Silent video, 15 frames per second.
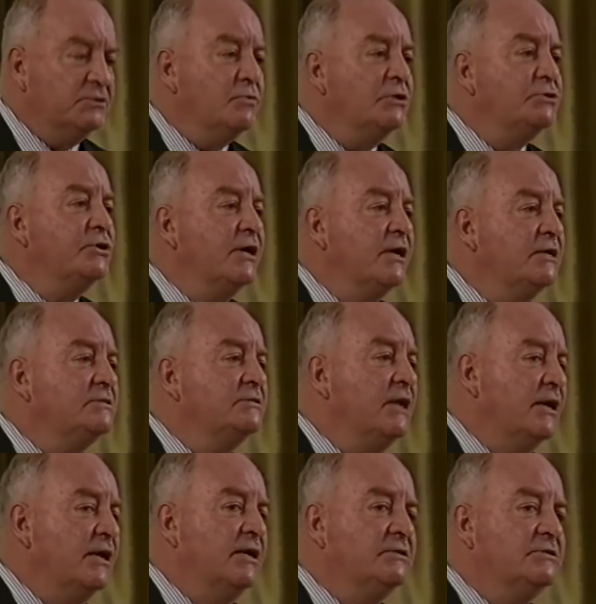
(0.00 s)
What you're going to
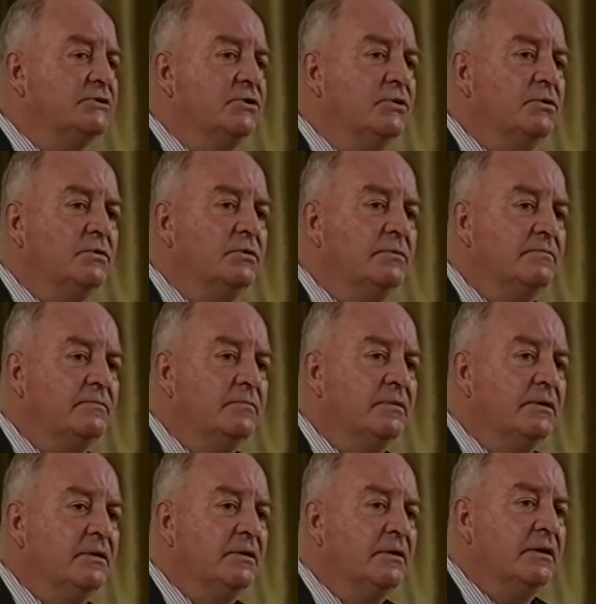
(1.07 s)
study at school,
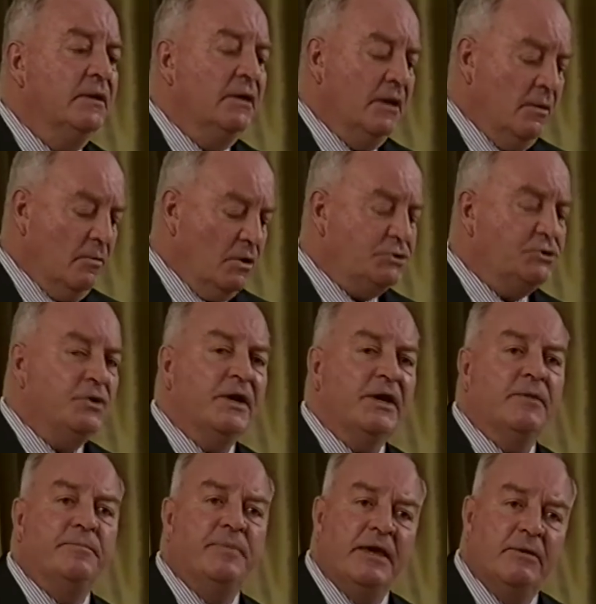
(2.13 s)
what you're going to
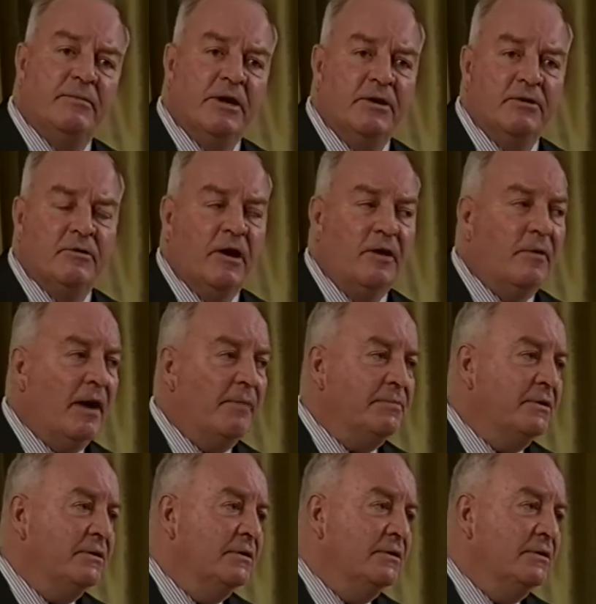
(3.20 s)
be when you grow up,